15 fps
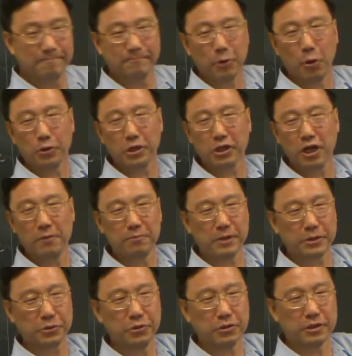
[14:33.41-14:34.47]
all the
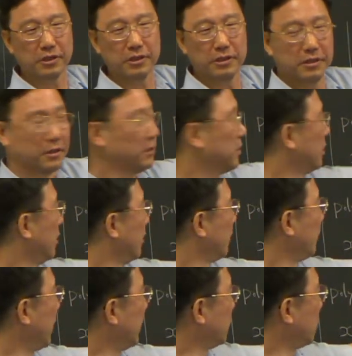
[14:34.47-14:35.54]
complex root.
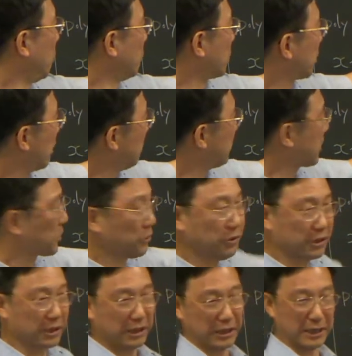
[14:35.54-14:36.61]
Find all the complex
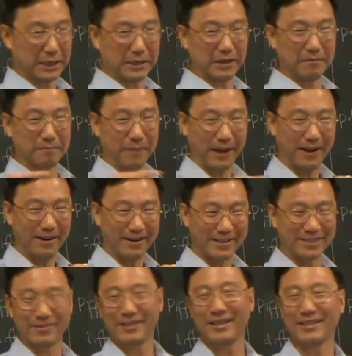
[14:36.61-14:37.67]
root and compare,
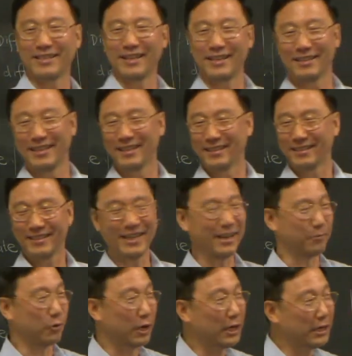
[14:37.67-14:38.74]
see whether there's anything
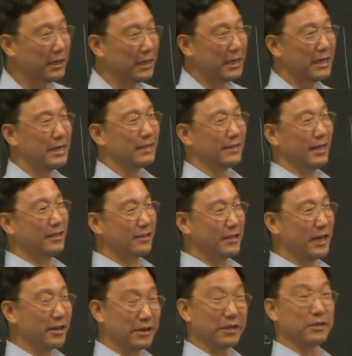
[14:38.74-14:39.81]
same, right? That
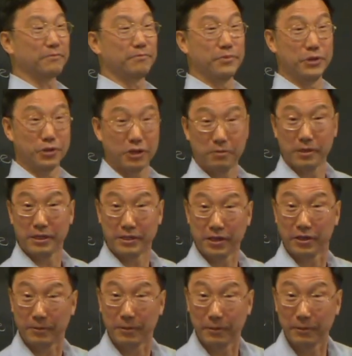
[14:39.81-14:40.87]
technique is miserably
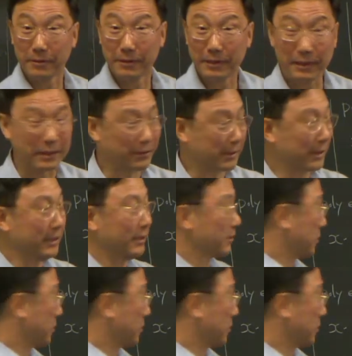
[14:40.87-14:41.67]
terrible. Okay,